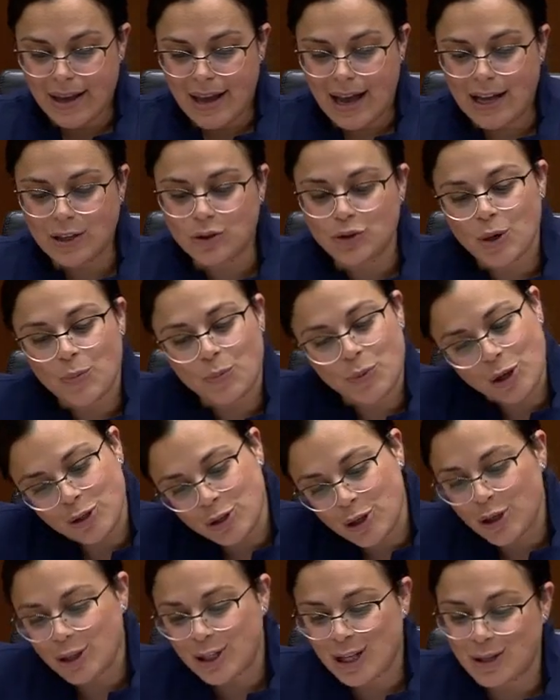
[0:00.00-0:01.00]

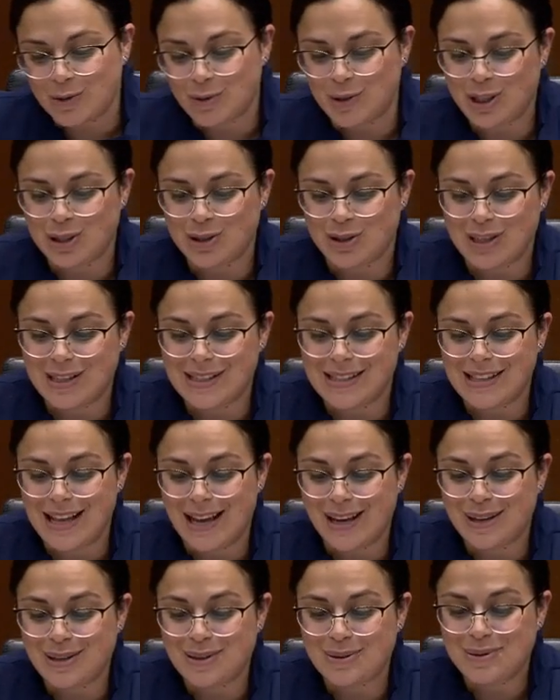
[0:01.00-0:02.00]
Entrepreneurial regions,
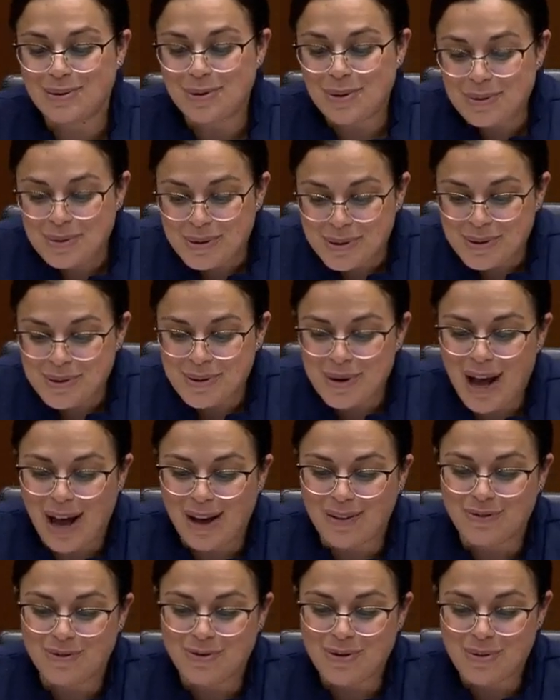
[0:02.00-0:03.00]
like those who
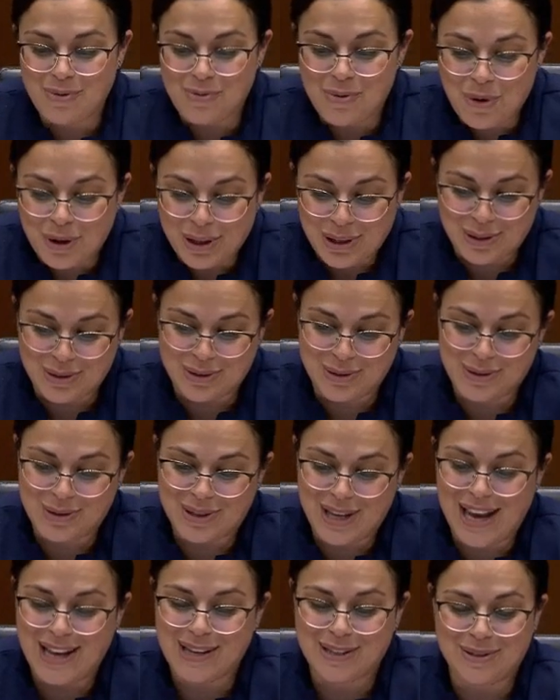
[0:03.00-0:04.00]
have won
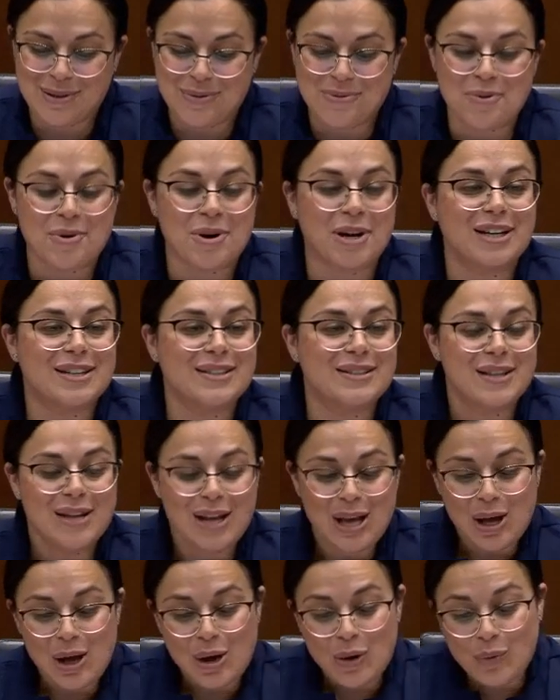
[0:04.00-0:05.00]
today's award,
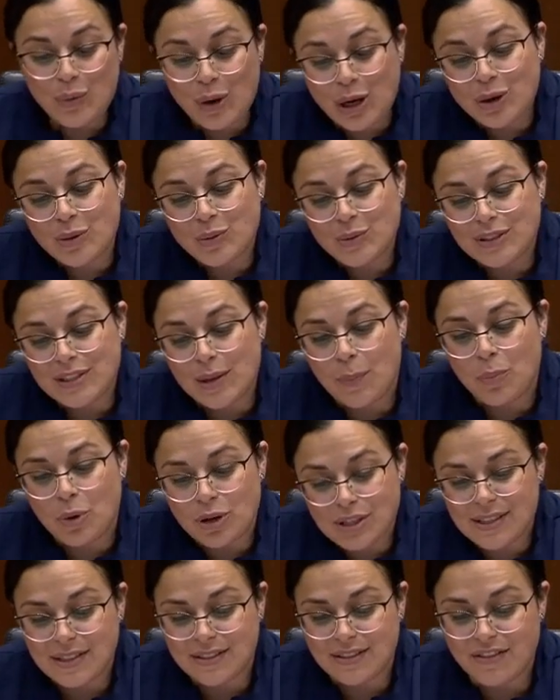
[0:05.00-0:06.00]
work with a
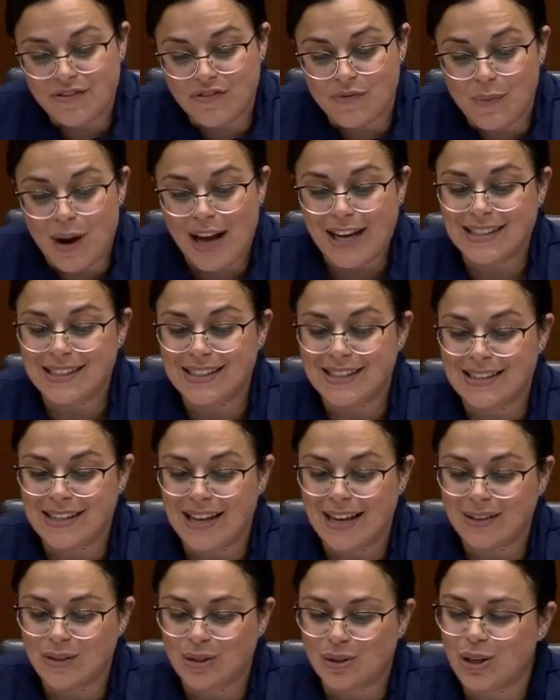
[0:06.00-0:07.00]
positive
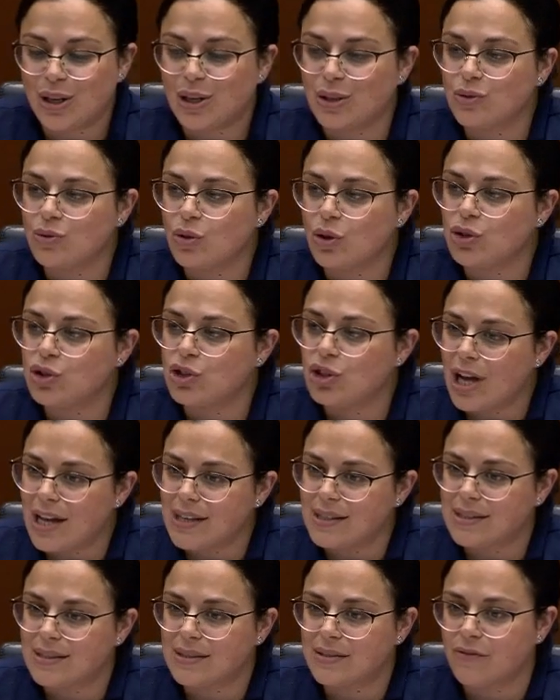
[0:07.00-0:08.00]
mindset geared not
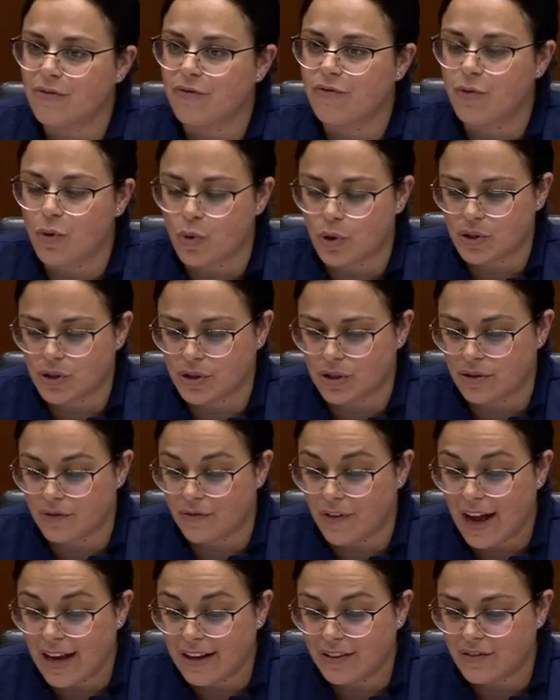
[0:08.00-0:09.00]
just for
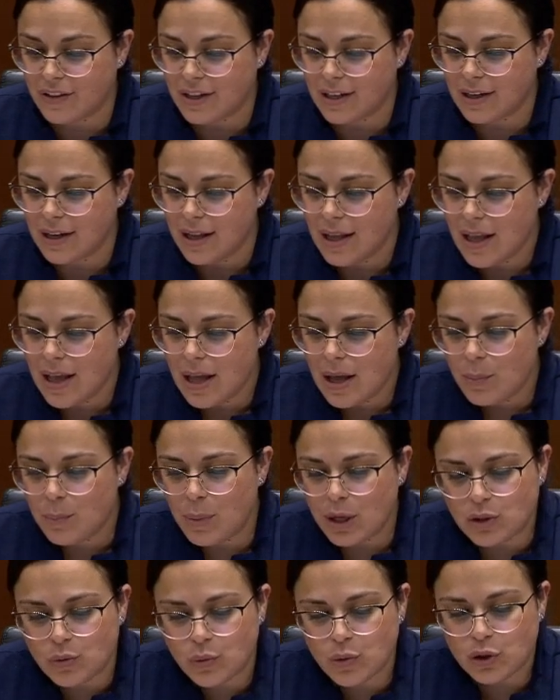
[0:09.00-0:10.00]
survival,
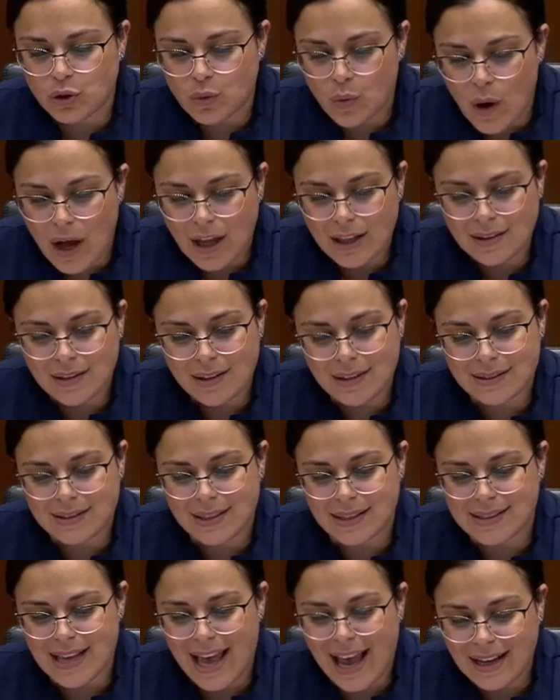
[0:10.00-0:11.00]
but with one
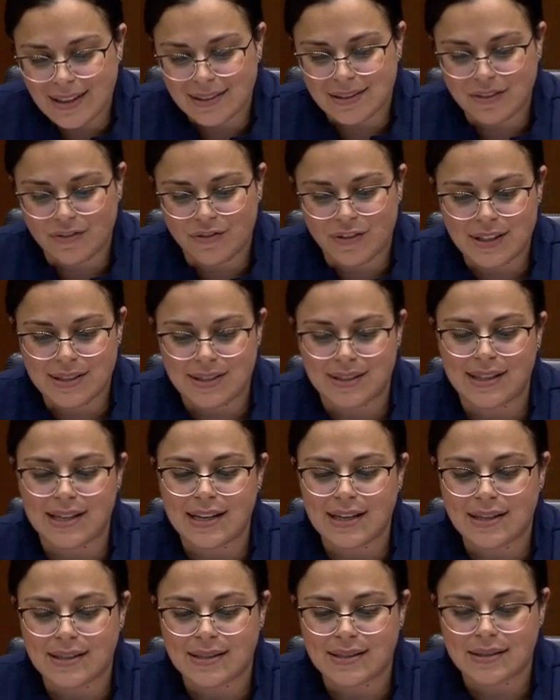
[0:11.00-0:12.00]
that actively
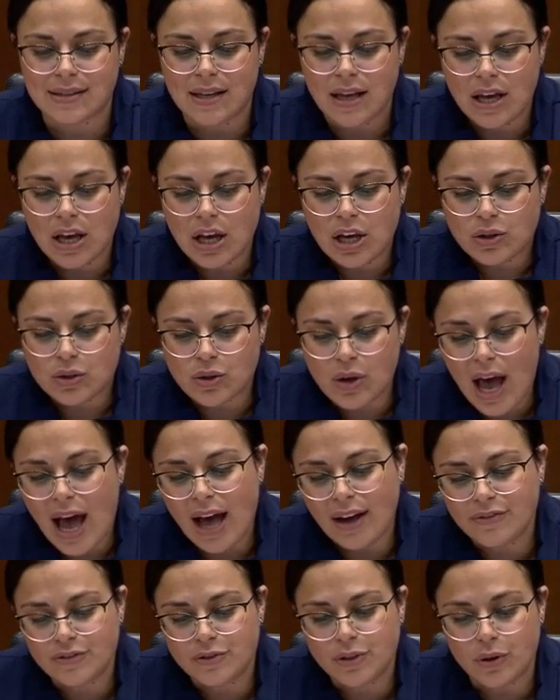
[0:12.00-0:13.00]
seeks to
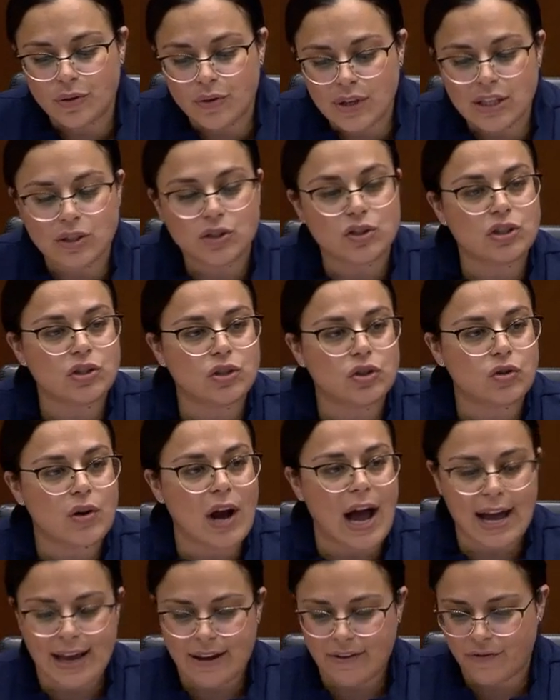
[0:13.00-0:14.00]
have the region
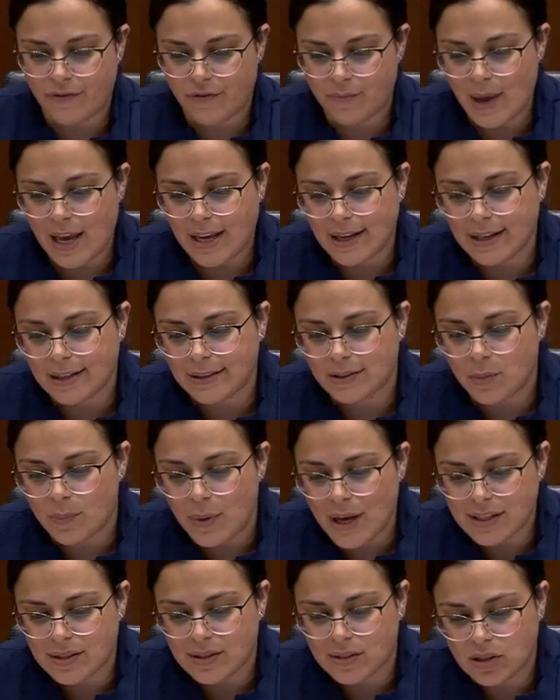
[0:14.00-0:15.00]
thrive, making the
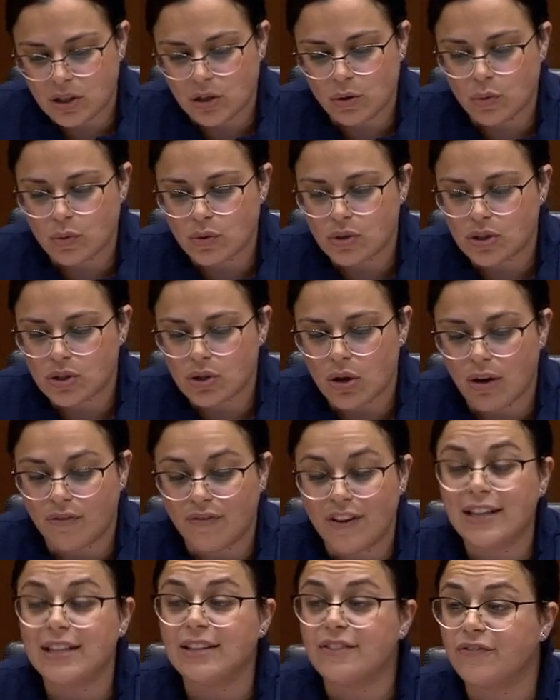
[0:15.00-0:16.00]
best use
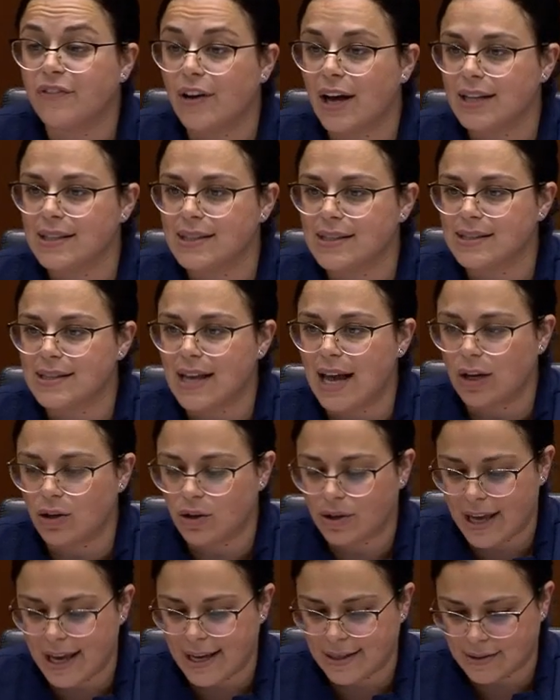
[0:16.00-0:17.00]
of any funds
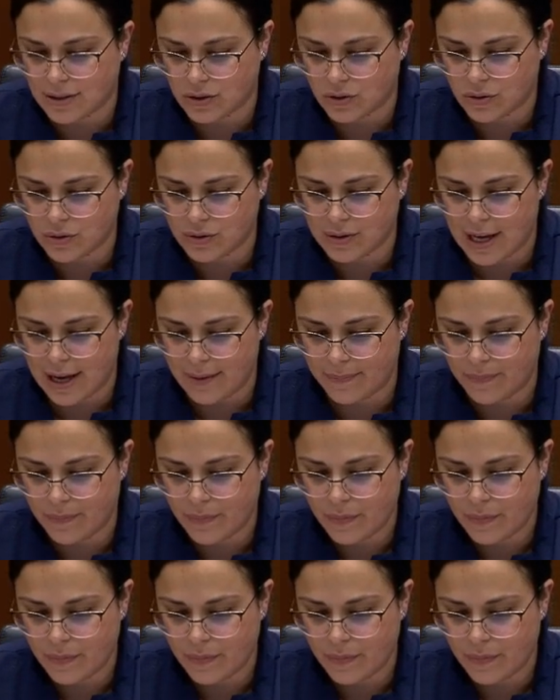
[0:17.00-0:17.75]
allocated to them.